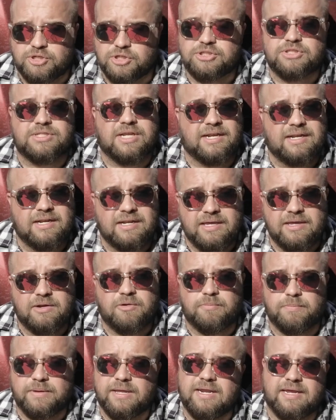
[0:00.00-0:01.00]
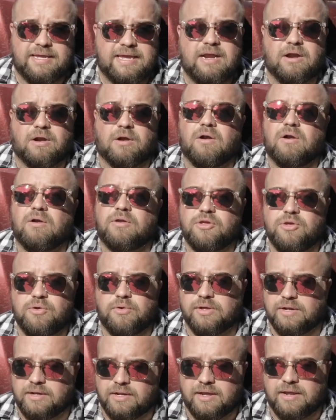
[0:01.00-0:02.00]
just a little bit of gear. You
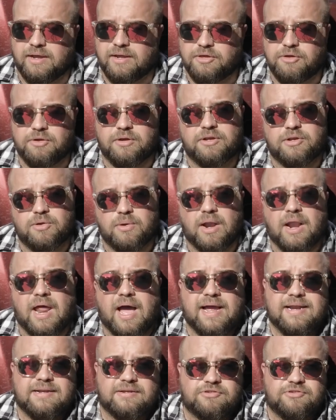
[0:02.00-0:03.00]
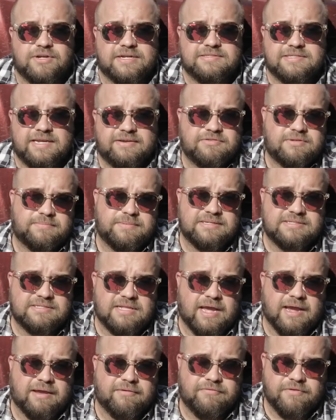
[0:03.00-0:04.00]
can do a lot to try to save somebody's
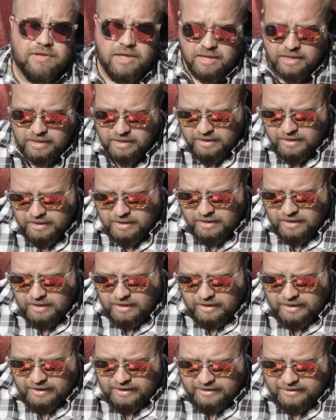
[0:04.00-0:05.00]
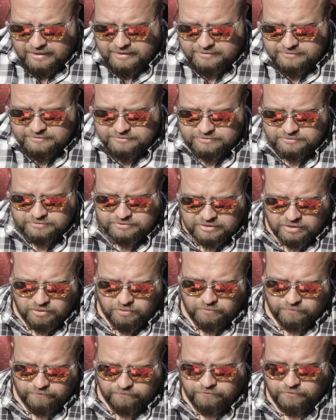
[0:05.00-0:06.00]
life.
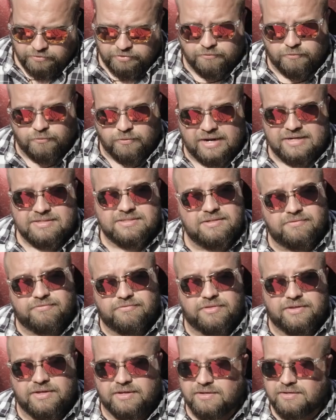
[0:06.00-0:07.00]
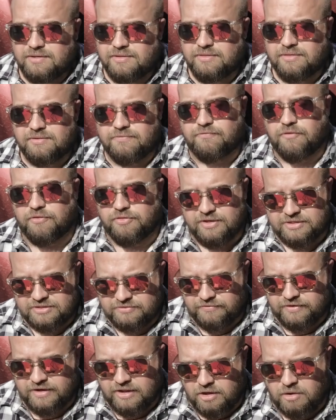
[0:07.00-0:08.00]
So for
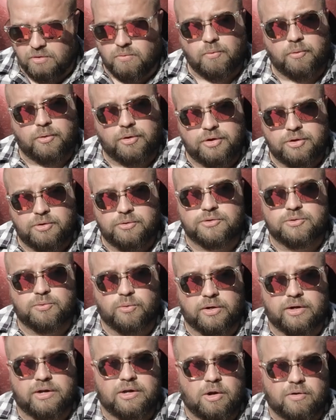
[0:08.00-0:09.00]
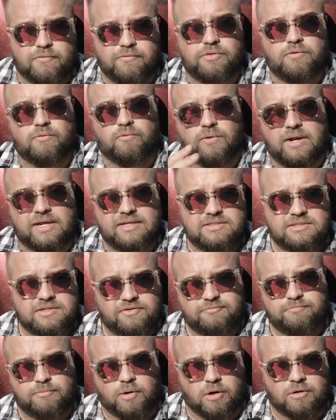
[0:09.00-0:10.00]
this video, what we're going to do is we're going to go over the rest
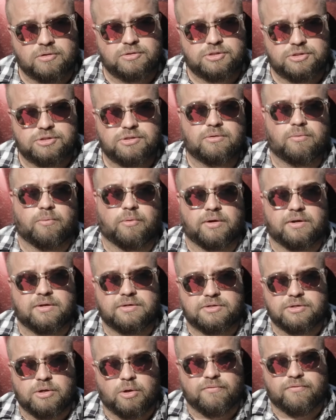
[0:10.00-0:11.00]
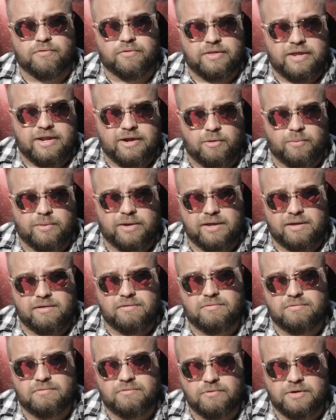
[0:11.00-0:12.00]
of March. We're going to go over the
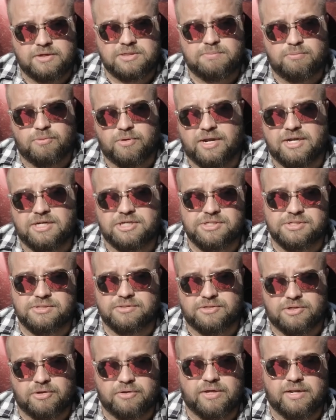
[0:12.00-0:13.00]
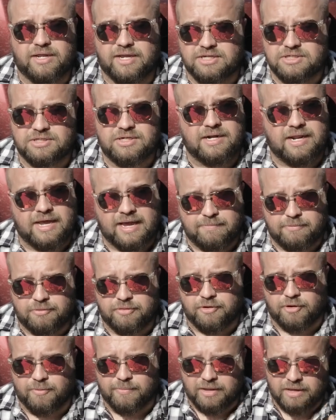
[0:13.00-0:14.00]
airway, respiration, circulation, and
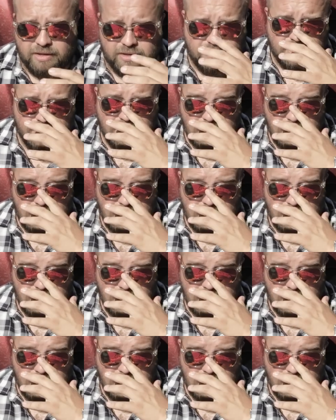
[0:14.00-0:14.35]
hypothermia.